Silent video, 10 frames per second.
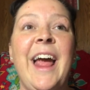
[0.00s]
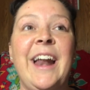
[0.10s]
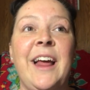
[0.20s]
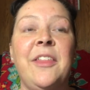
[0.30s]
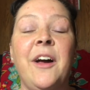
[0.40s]

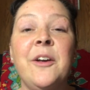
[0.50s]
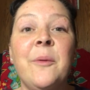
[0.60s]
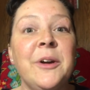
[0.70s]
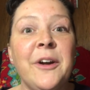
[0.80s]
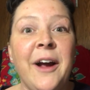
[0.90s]
and I thought,
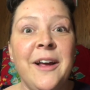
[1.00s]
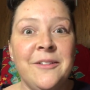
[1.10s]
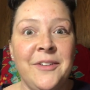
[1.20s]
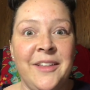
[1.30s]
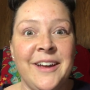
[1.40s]
no wonder I
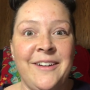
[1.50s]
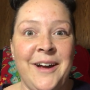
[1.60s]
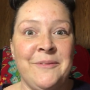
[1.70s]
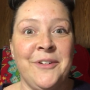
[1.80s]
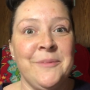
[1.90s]
have felt like
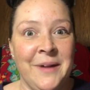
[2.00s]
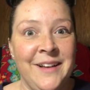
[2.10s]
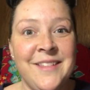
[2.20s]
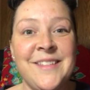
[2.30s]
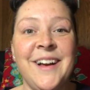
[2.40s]
crap for
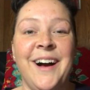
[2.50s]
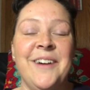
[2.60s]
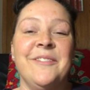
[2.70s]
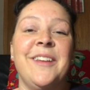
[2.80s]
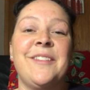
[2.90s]
months.
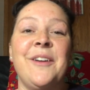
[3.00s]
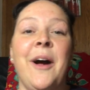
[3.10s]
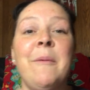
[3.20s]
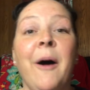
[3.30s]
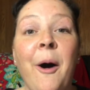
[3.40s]
So
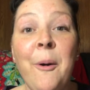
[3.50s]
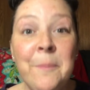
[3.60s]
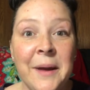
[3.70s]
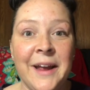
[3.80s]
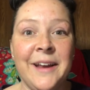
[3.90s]
I'm
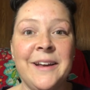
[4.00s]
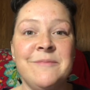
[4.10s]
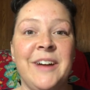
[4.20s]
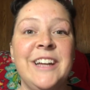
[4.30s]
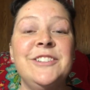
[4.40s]
hoping
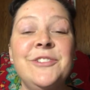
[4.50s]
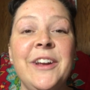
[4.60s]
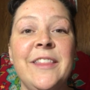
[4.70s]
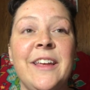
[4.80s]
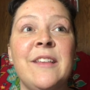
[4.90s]
by
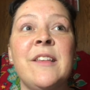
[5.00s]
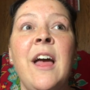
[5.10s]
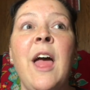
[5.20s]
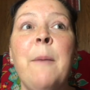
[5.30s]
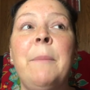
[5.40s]
doing these,
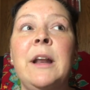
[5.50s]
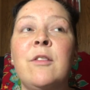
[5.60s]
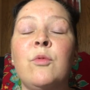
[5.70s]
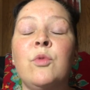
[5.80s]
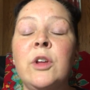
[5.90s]
but
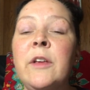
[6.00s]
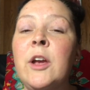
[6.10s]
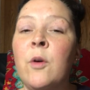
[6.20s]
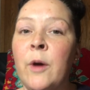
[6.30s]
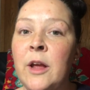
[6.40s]
it's
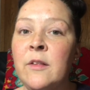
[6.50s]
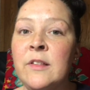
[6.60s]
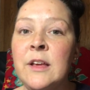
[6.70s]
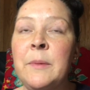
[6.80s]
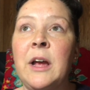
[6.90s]
really
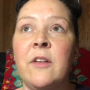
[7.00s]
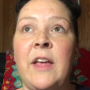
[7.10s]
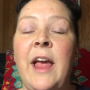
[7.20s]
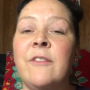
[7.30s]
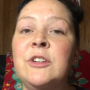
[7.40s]
crazy because
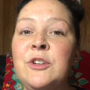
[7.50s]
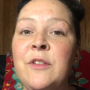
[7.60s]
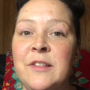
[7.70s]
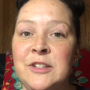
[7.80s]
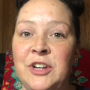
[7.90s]
I have to do
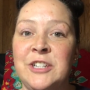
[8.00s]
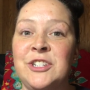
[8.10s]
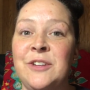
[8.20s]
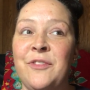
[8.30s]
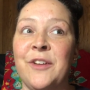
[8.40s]
this
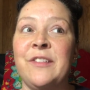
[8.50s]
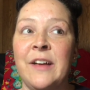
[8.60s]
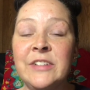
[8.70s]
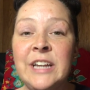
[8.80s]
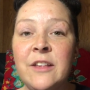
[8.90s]
injection for
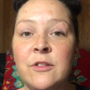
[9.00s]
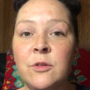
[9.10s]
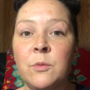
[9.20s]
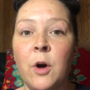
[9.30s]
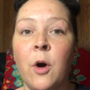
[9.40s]
7 days
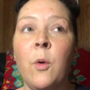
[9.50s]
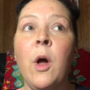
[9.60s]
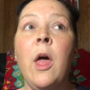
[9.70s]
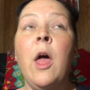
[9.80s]
in a row,